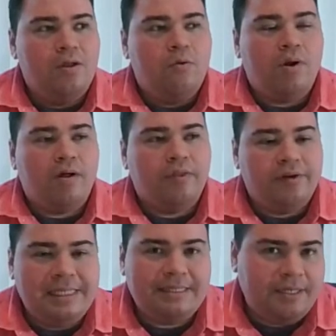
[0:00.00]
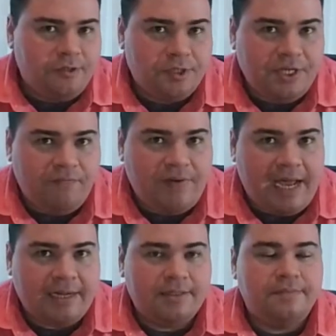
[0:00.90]
Well, there is an interesting
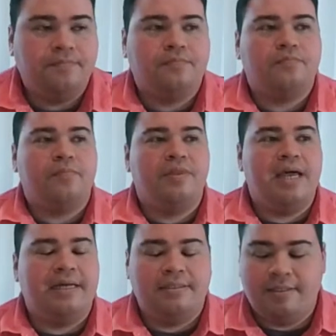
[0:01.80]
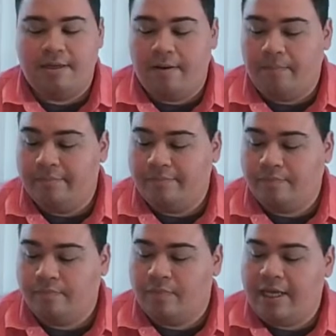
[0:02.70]
fact that
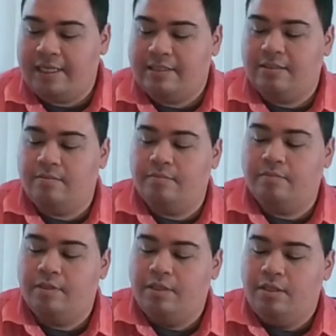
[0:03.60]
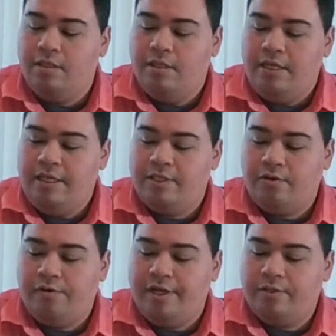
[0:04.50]
that some
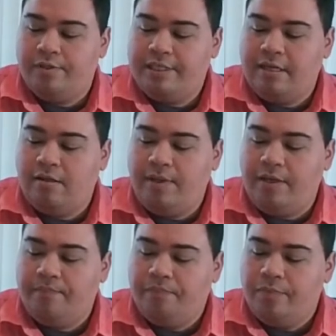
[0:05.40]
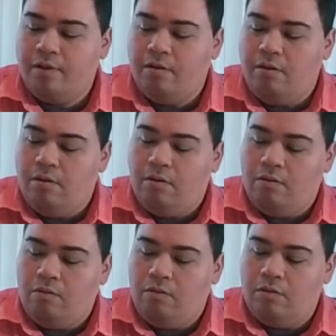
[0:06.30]
historians were telling me.
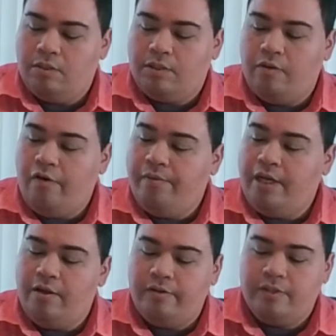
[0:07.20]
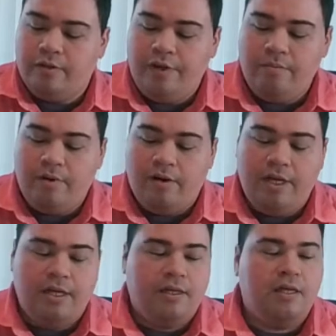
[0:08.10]
So everybody knows that Queen
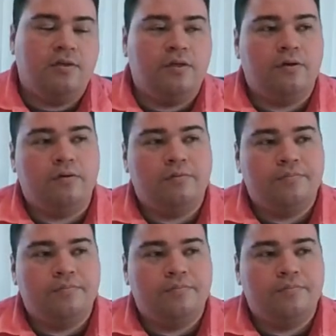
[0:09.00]
Mary can do